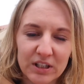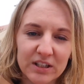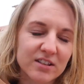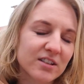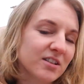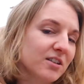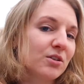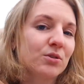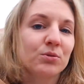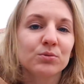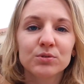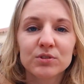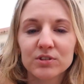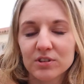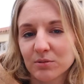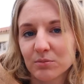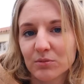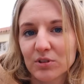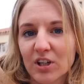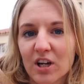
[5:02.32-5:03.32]
and down
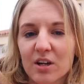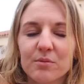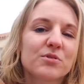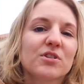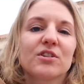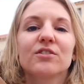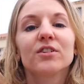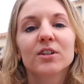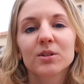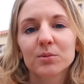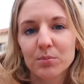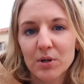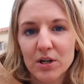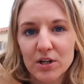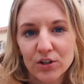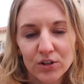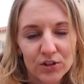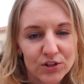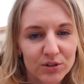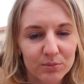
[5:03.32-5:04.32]
sometimes I feel
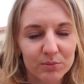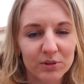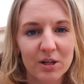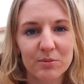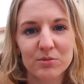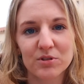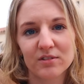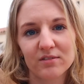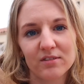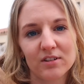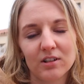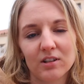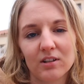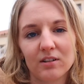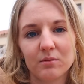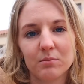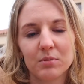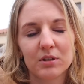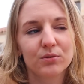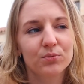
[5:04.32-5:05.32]
better sometimes I feel a
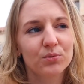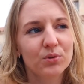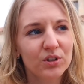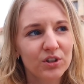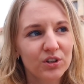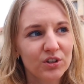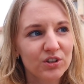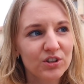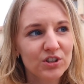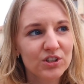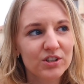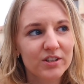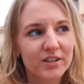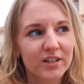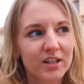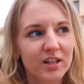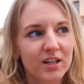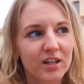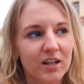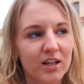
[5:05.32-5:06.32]
little bit
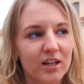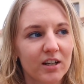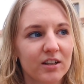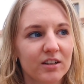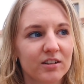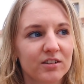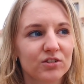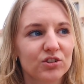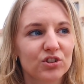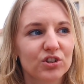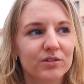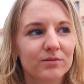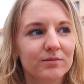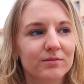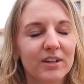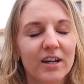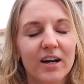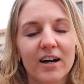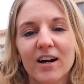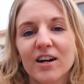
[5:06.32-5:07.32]
worse and
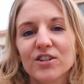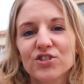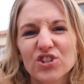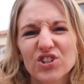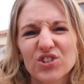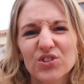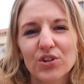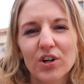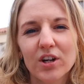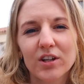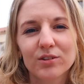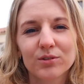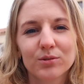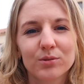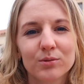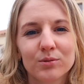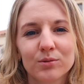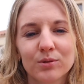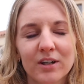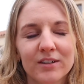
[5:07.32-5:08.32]
yeah I just try
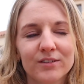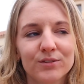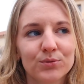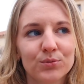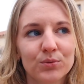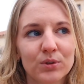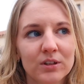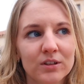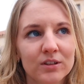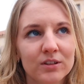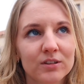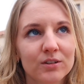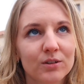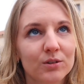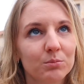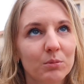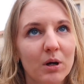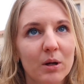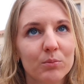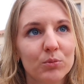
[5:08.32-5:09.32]
to kind of work
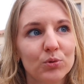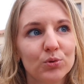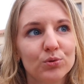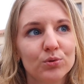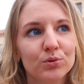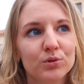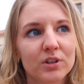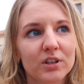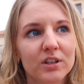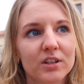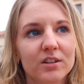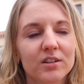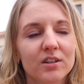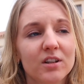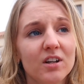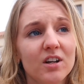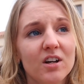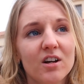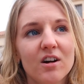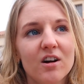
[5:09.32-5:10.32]
on my mood and
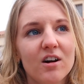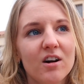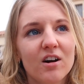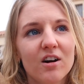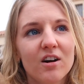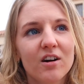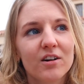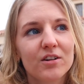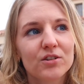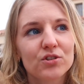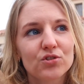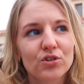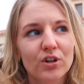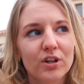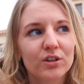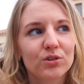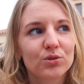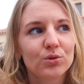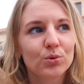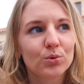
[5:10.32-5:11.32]

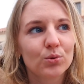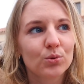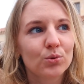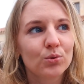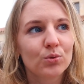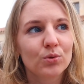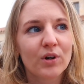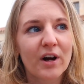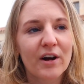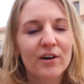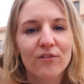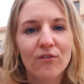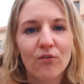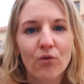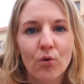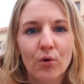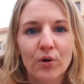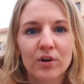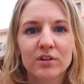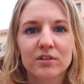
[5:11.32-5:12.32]
try to
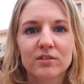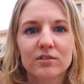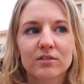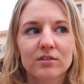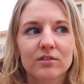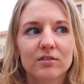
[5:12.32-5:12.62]
avoid